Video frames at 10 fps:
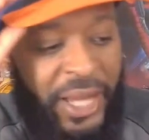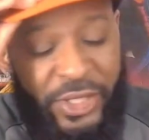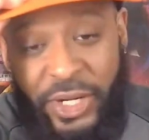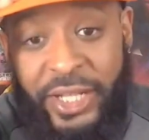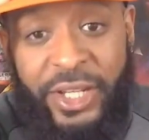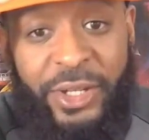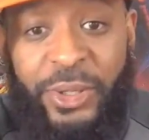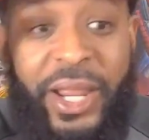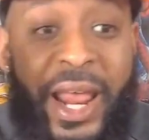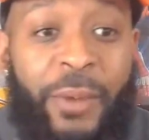make sure that
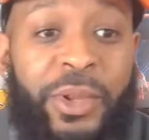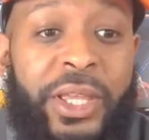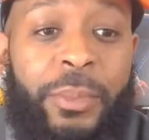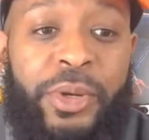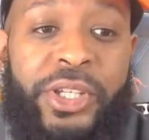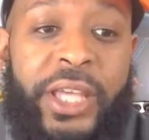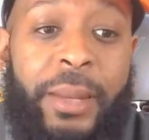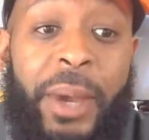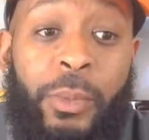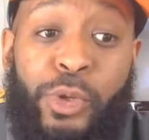y'all do that. I really
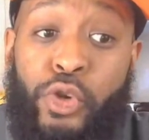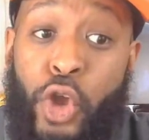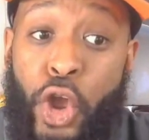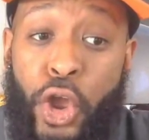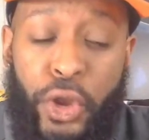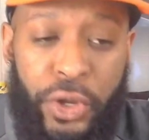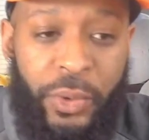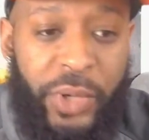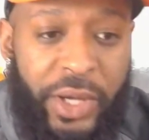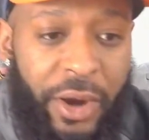appreciate it. But
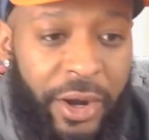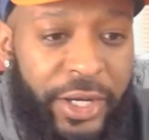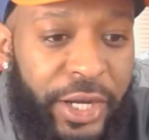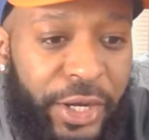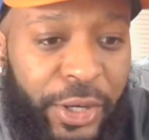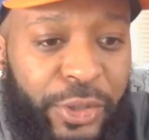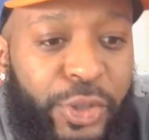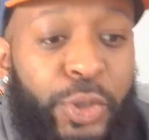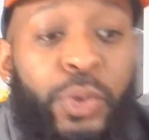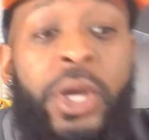today we are here
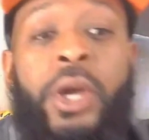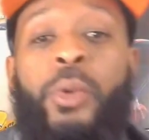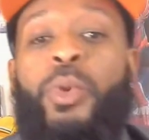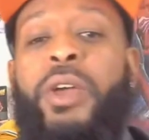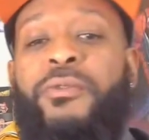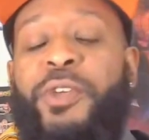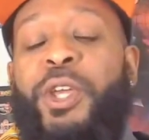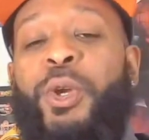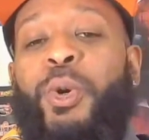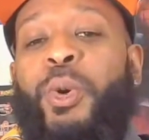to
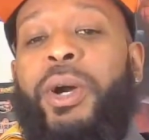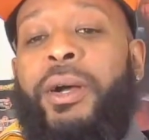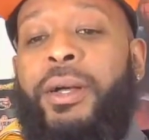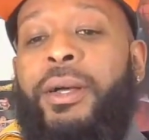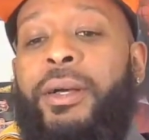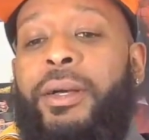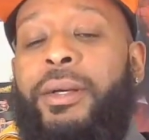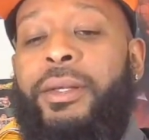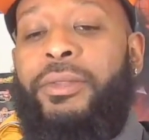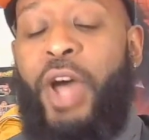review
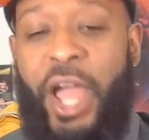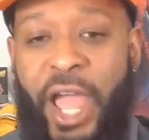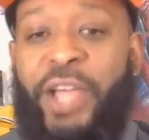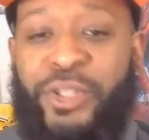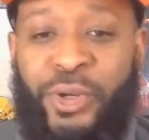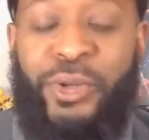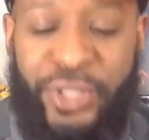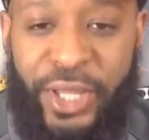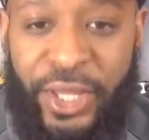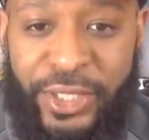The
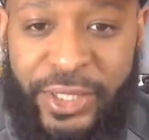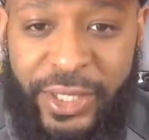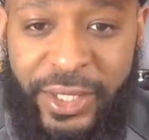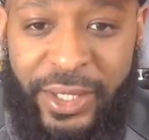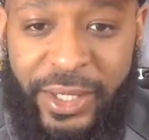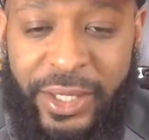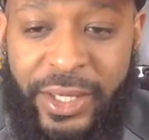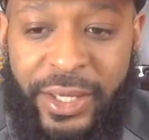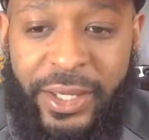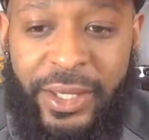Exorcist.
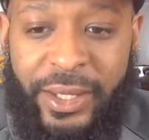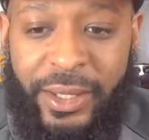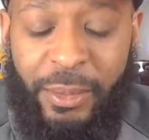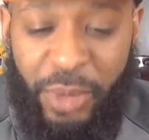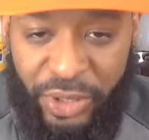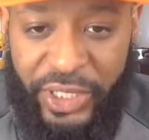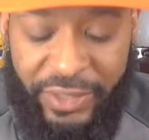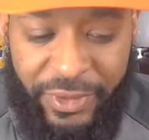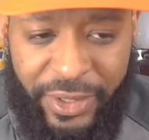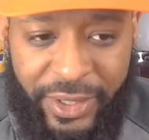
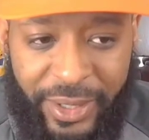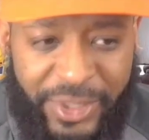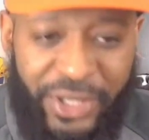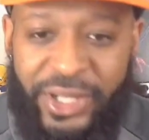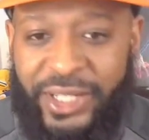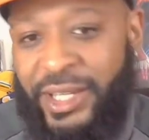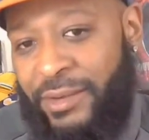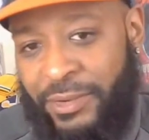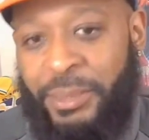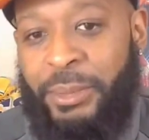Believer. I'm sure you could
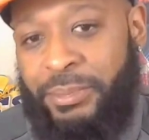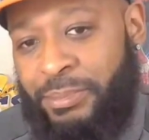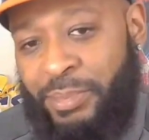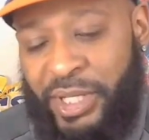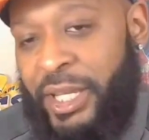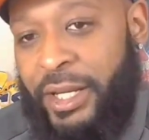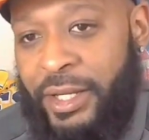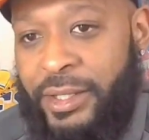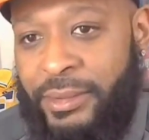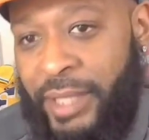tell from the
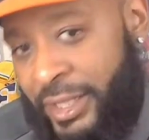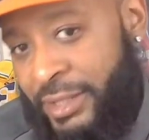beginning.